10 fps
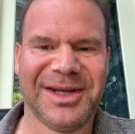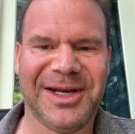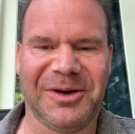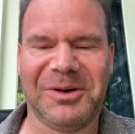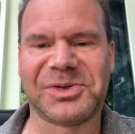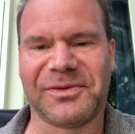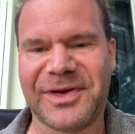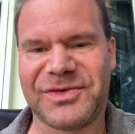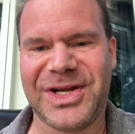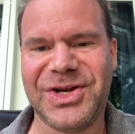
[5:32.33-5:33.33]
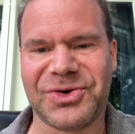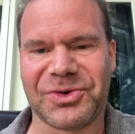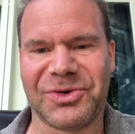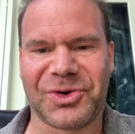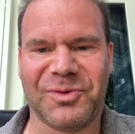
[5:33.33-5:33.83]
You know, here's a 15 year
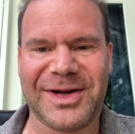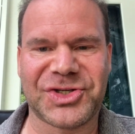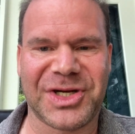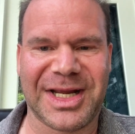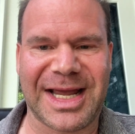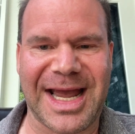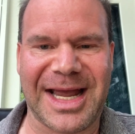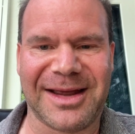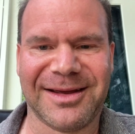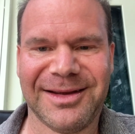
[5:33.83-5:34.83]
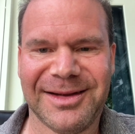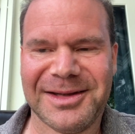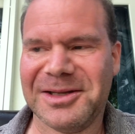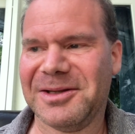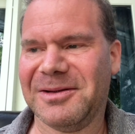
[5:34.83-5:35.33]
old questioning a
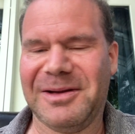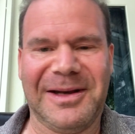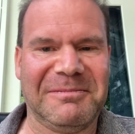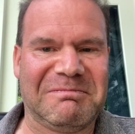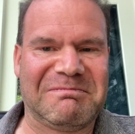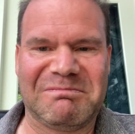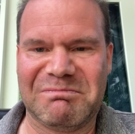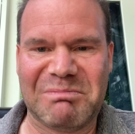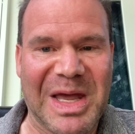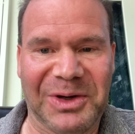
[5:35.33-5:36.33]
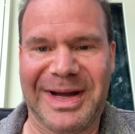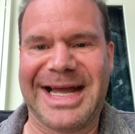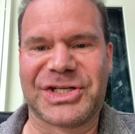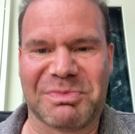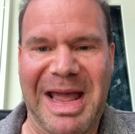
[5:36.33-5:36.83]
middle
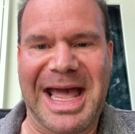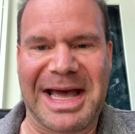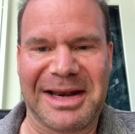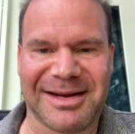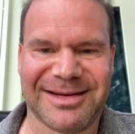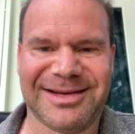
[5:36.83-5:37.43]
aged man.